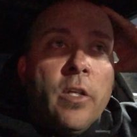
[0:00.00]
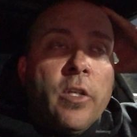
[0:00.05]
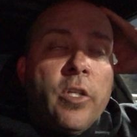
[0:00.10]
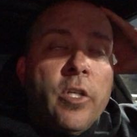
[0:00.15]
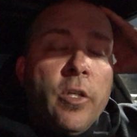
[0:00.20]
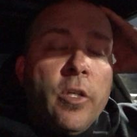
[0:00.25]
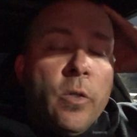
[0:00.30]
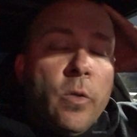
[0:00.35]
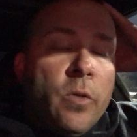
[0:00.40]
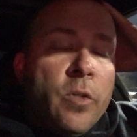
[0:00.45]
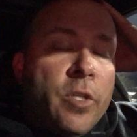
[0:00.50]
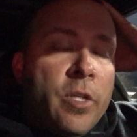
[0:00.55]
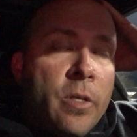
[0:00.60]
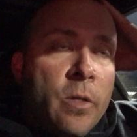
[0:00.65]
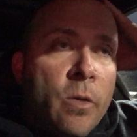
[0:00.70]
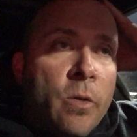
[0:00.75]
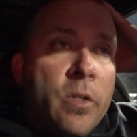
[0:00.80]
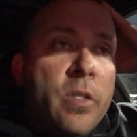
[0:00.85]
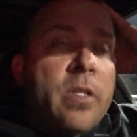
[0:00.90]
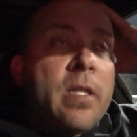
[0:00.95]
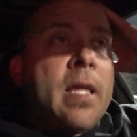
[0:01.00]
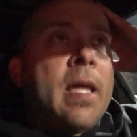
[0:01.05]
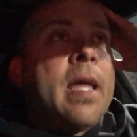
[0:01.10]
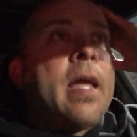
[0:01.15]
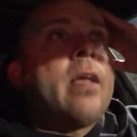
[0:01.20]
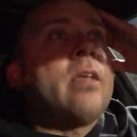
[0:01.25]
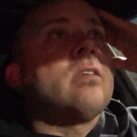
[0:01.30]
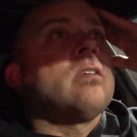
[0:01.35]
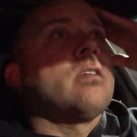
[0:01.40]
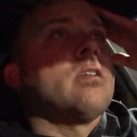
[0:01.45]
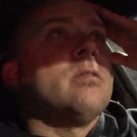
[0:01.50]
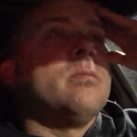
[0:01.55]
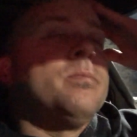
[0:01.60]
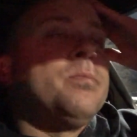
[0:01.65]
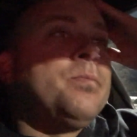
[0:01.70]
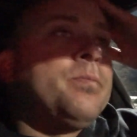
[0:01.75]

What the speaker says: Huge thanks